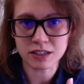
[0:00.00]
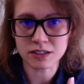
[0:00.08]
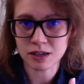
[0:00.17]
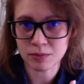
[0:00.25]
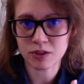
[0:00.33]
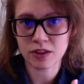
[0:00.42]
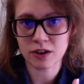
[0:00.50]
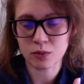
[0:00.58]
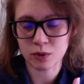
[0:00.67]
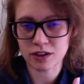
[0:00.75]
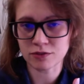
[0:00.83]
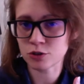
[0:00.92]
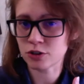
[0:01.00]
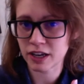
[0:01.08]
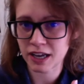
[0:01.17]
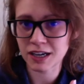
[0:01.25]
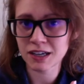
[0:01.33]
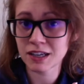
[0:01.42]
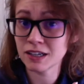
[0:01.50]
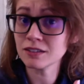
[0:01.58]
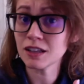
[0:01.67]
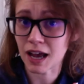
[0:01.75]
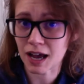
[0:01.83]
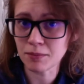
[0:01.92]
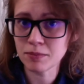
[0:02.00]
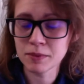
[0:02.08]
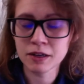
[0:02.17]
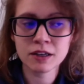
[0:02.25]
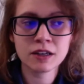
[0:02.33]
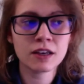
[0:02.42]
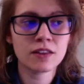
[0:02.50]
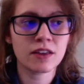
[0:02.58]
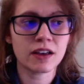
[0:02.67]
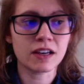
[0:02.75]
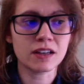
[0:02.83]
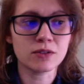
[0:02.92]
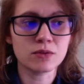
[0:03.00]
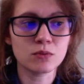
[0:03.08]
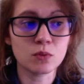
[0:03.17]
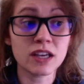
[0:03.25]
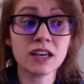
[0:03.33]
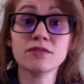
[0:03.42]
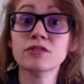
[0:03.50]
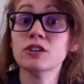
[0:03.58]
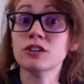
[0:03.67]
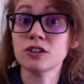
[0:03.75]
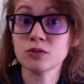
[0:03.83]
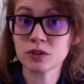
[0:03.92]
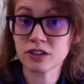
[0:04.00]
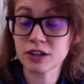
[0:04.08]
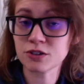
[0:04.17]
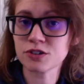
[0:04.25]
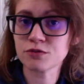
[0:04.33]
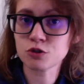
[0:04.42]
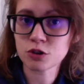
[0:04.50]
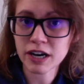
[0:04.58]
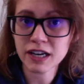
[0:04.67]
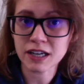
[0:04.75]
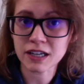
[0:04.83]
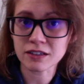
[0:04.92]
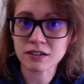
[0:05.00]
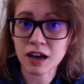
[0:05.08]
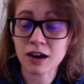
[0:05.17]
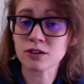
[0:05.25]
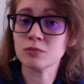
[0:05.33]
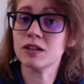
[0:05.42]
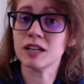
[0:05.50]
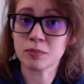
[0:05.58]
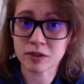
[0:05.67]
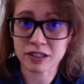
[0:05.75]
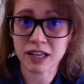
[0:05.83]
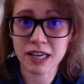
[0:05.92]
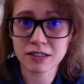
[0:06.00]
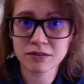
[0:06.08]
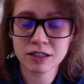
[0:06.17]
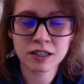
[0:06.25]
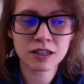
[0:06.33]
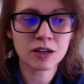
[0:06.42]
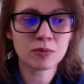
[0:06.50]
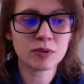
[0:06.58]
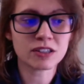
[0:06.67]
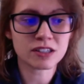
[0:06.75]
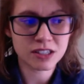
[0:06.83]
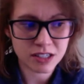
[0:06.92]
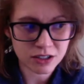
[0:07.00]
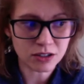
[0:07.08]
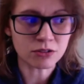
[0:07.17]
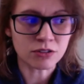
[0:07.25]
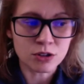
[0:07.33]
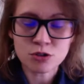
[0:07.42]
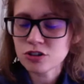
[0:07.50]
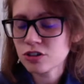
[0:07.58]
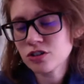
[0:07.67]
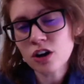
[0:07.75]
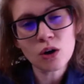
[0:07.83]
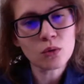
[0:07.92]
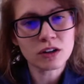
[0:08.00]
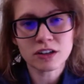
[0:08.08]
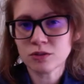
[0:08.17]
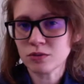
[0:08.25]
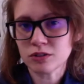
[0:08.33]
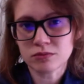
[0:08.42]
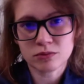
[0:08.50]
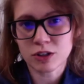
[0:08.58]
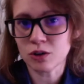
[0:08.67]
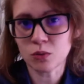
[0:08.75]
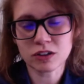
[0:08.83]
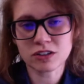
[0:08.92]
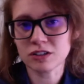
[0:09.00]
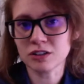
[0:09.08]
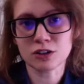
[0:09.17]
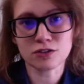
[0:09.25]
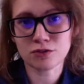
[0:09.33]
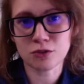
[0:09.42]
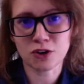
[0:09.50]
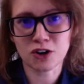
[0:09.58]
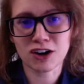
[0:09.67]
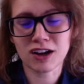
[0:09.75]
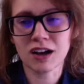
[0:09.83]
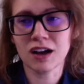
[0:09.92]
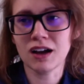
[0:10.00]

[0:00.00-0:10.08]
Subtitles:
It is something that we have created in a lab that we have learned with years of training how to manipulate. But still, you should know what what to look for.